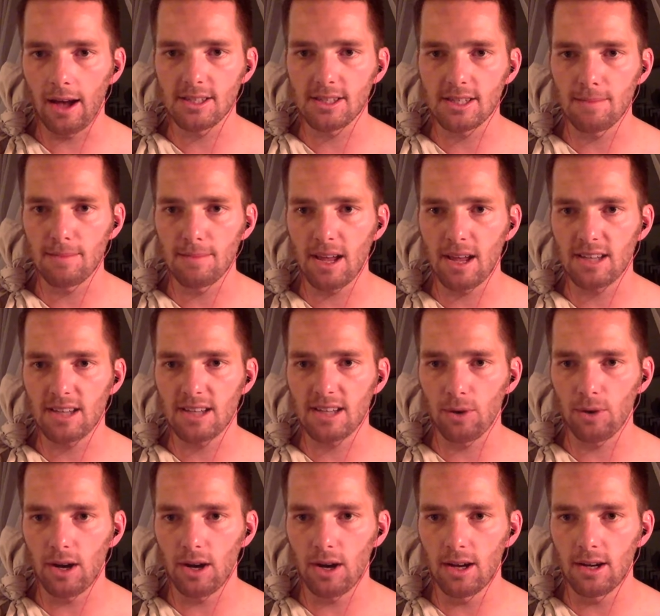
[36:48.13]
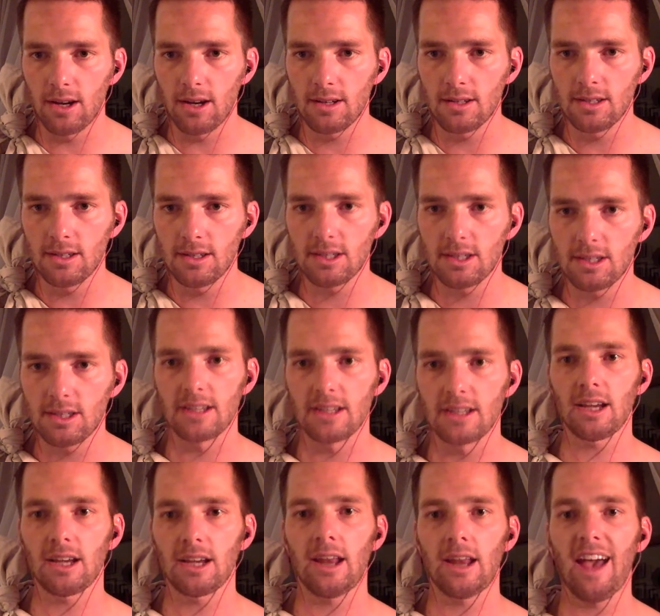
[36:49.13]
some days I run. He's got his
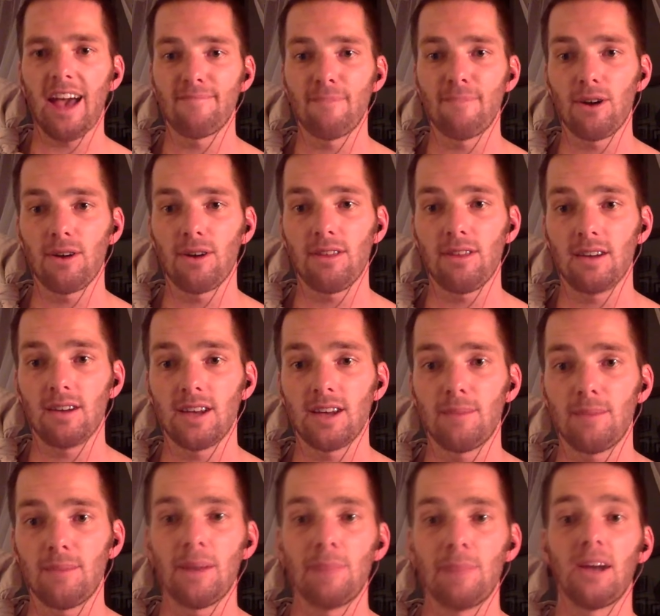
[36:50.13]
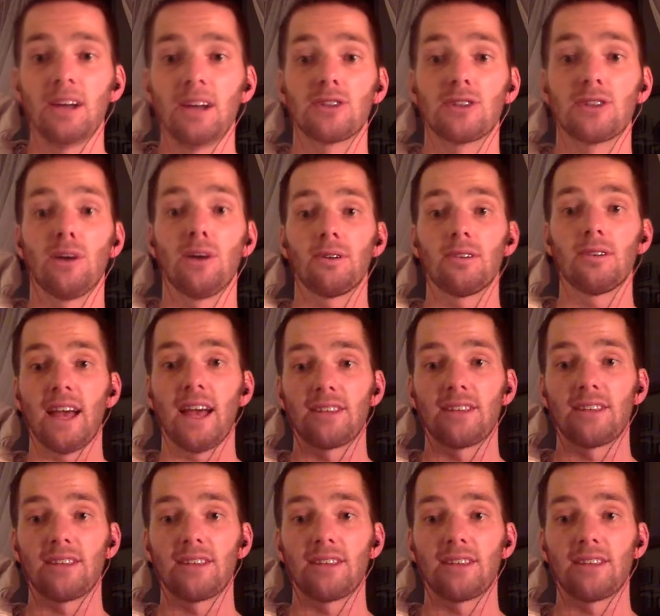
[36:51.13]
second half marathon coming up in October. That's